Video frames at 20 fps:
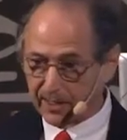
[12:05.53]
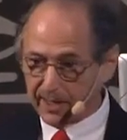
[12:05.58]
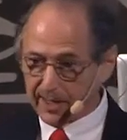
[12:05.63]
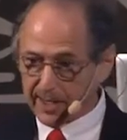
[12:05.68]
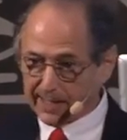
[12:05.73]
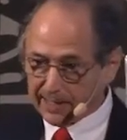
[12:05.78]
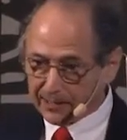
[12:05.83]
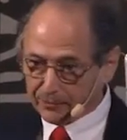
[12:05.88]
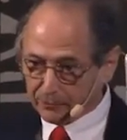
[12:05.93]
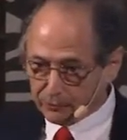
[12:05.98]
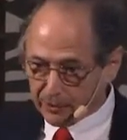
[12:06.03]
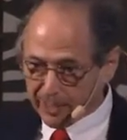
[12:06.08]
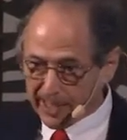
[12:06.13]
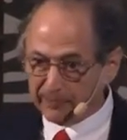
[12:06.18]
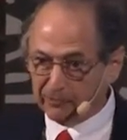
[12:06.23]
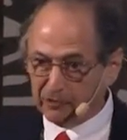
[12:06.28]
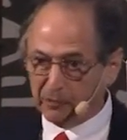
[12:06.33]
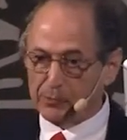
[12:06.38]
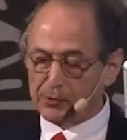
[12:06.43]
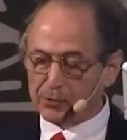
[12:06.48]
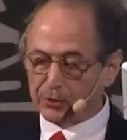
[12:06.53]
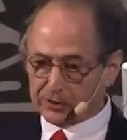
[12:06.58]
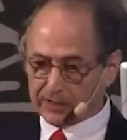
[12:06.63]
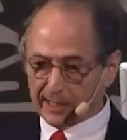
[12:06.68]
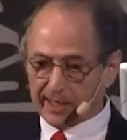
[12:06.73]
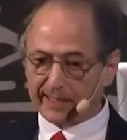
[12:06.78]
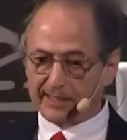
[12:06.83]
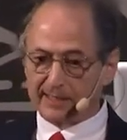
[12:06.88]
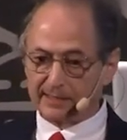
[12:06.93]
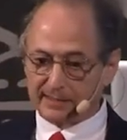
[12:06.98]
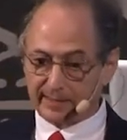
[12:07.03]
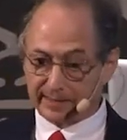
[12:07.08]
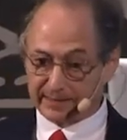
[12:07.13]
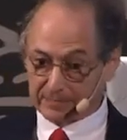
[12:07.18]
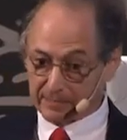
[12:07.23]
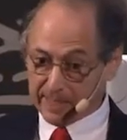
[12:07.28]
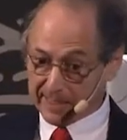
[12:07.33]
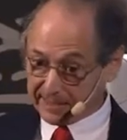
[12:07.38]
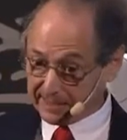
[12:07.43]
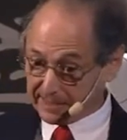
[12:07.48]
and attributed to Einstein to
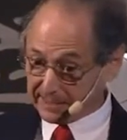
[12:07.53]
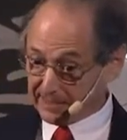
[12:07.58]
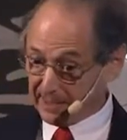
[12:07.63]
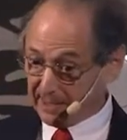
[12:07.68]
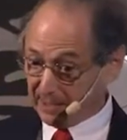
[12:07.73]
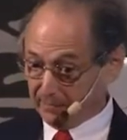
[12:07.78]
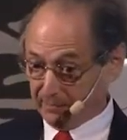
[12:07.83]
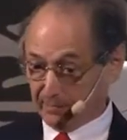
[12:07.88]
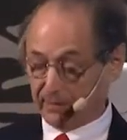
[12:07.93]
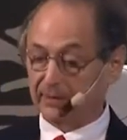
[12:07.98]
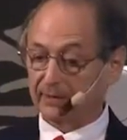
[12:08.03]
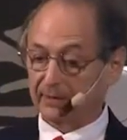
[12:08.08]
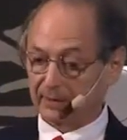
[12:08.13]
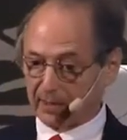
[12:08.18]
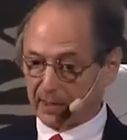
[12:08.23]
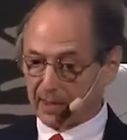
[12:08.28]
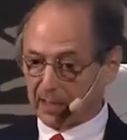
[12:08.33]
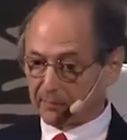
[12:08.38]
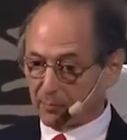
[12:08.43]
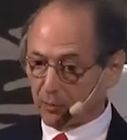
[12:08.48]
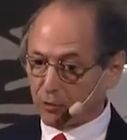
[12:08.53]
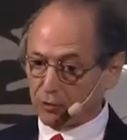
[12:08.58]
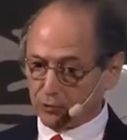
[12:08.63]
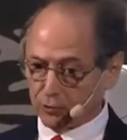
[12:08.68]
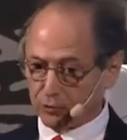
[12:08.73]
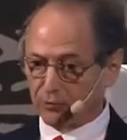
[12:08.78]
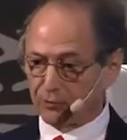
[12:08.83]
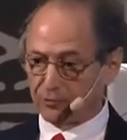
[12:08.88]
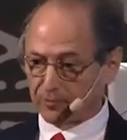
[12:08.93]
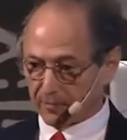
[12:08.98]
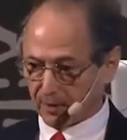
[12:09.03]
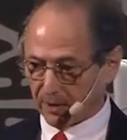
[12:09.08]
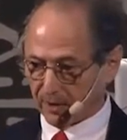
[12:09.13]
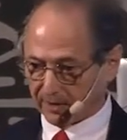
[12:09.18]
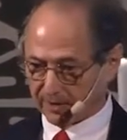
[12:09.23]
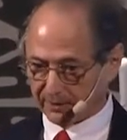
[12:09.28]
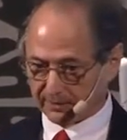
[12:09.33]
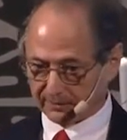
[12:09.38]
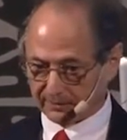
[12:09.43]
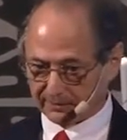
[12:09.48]
make it seem a more cool
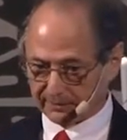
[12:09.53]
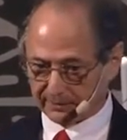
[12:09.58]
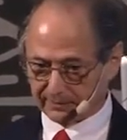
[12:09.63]
remark.